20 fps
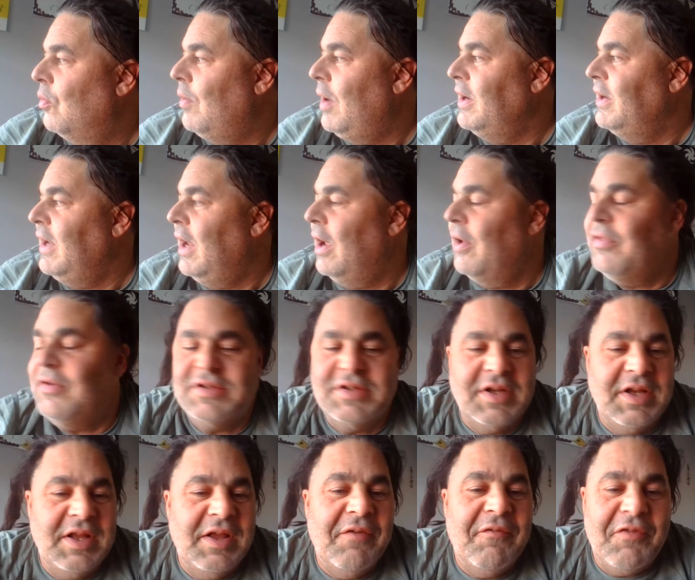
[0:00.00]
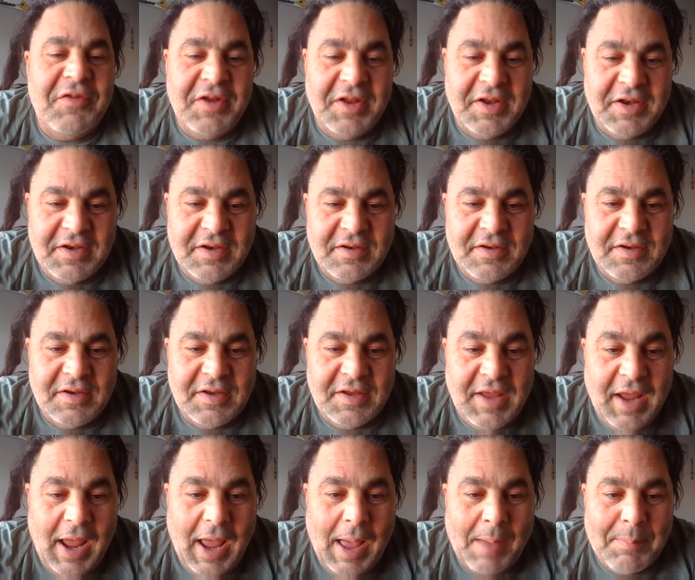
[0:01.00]
right now there's an infinite
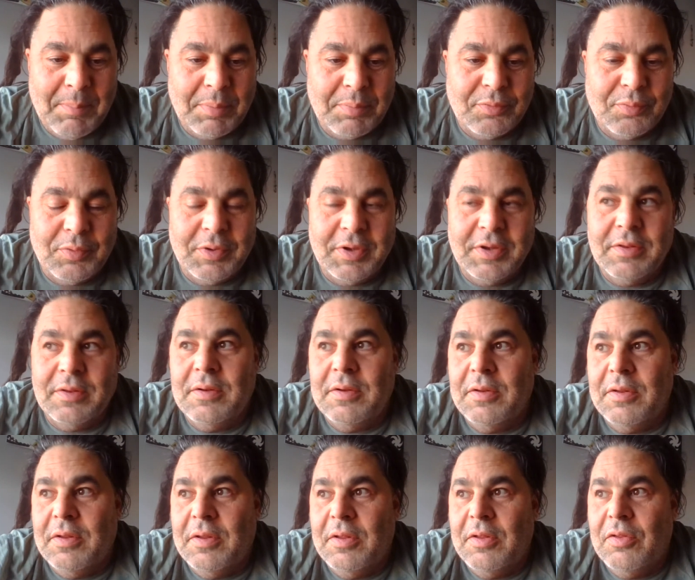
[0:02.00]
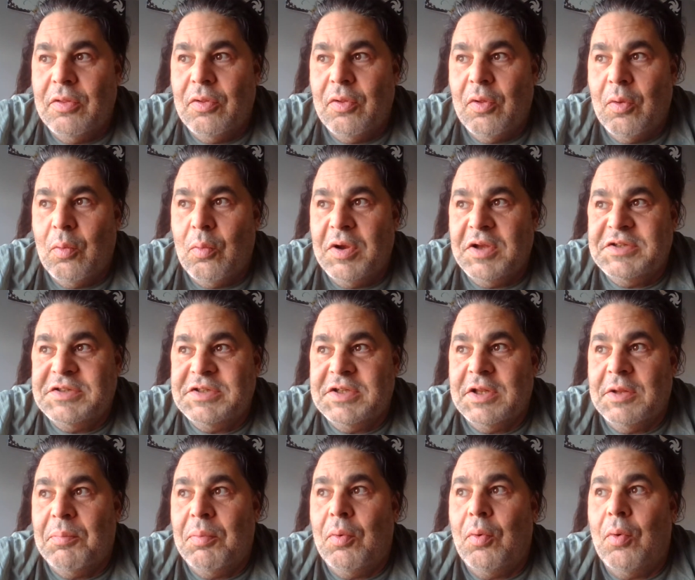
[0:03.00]
gap between the rich
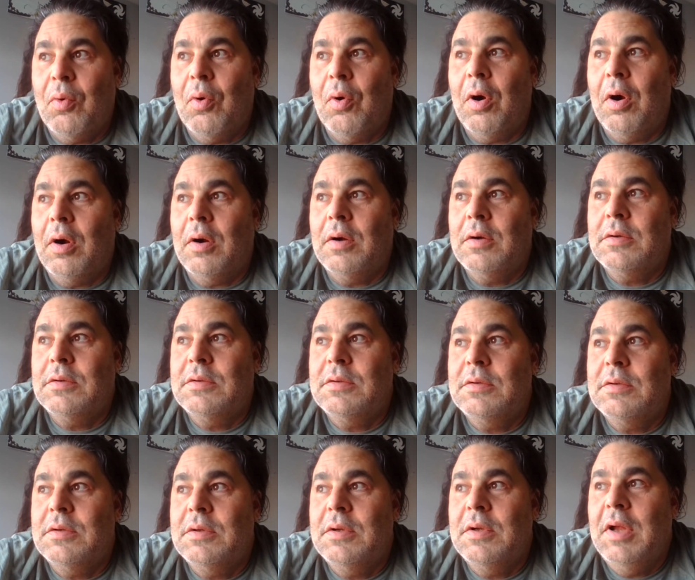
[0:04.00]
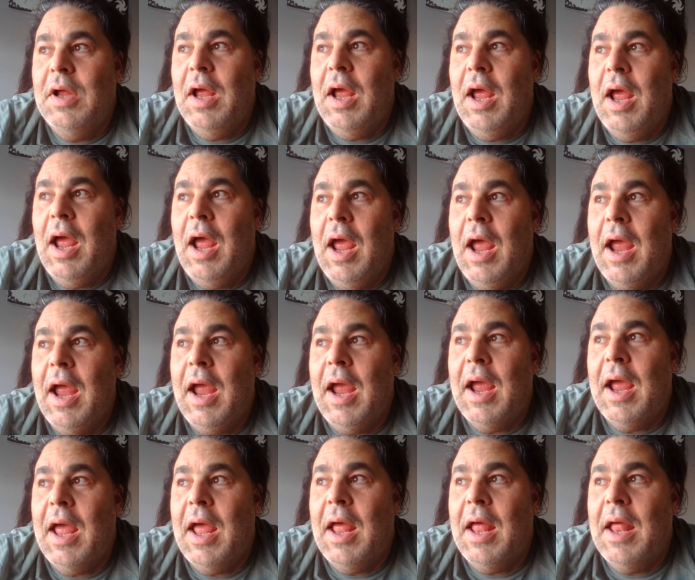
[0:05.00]
and the poor.
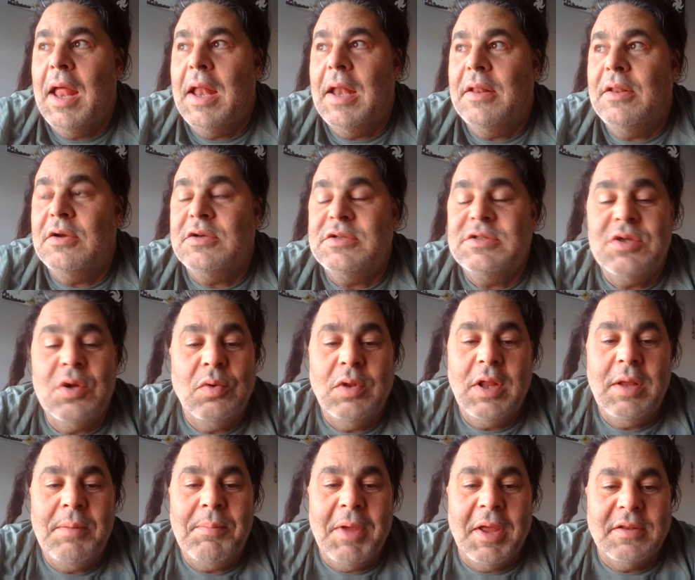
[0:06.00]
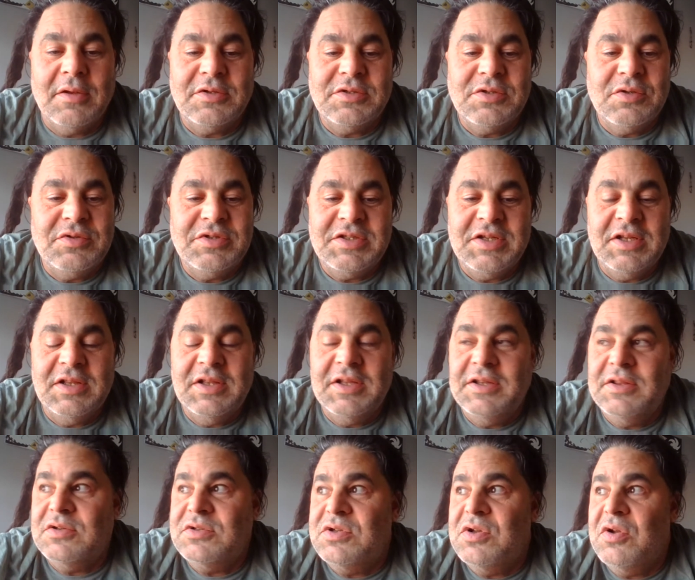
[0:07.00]
And there's no limit, there's no
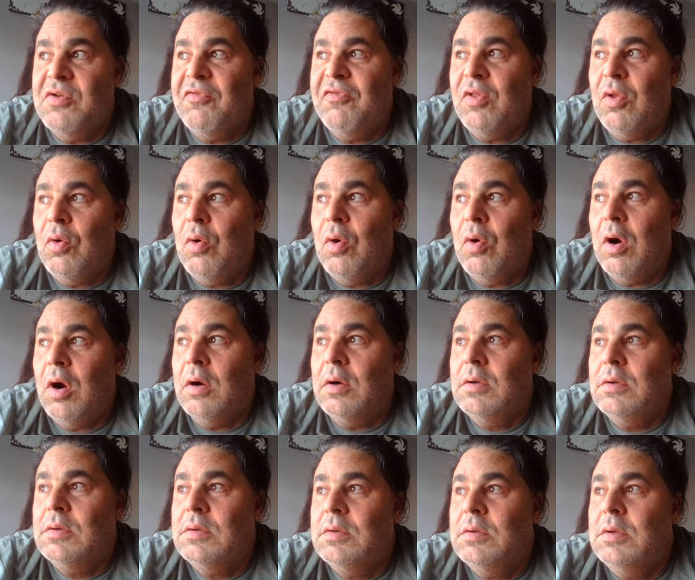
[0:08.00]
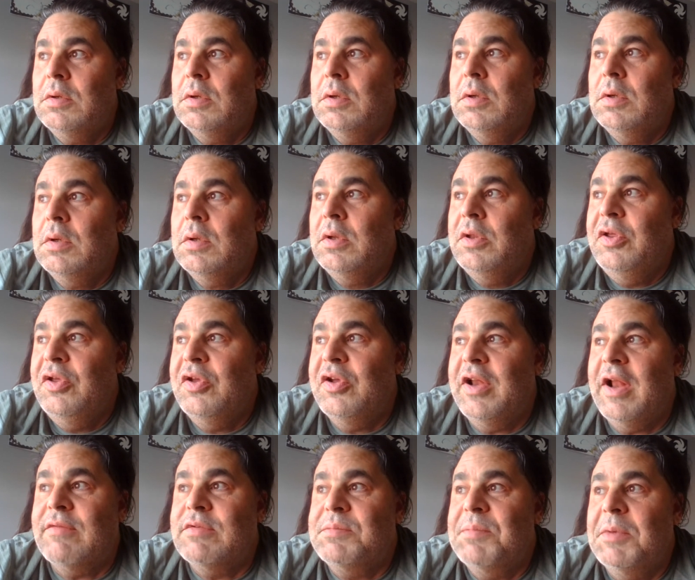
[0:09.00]
ceiling, there's no floor. You
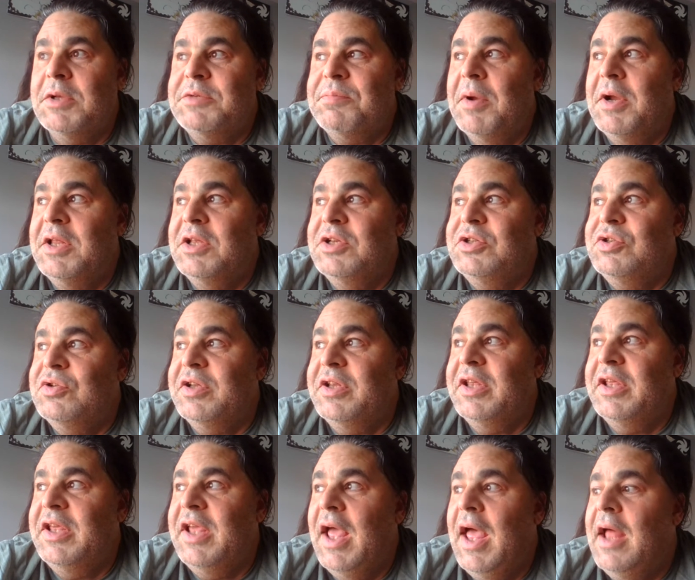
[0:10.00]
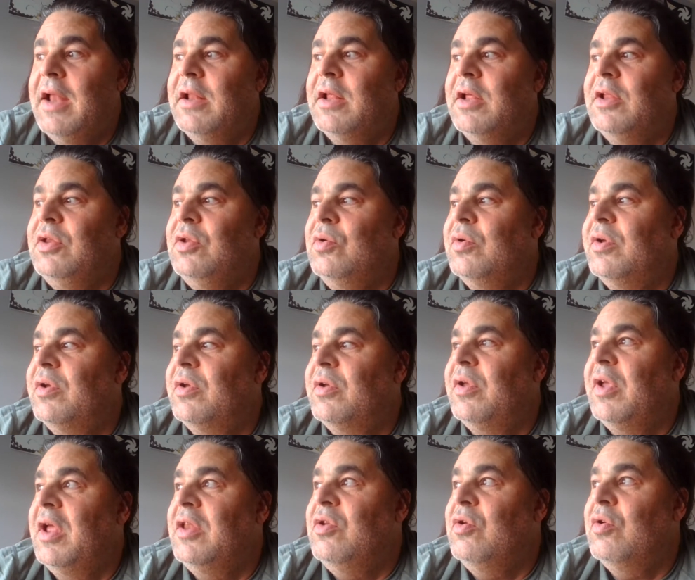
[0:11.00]
can have as much money as you can get, and you
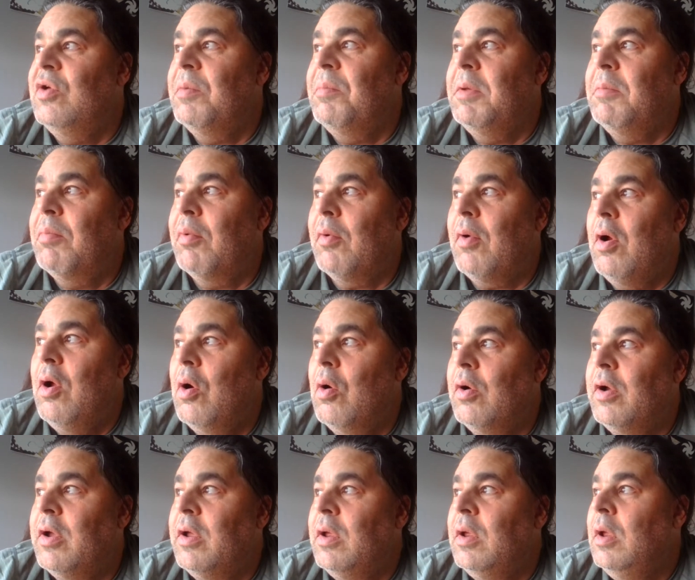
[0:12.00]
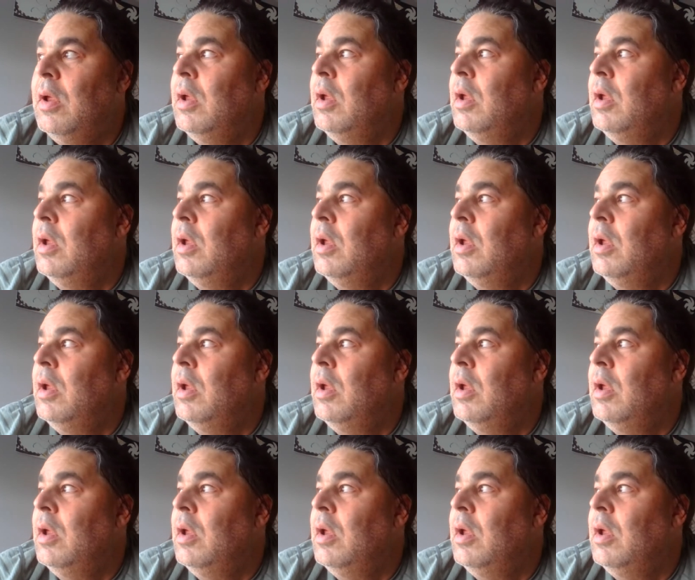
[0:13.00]
can be broke.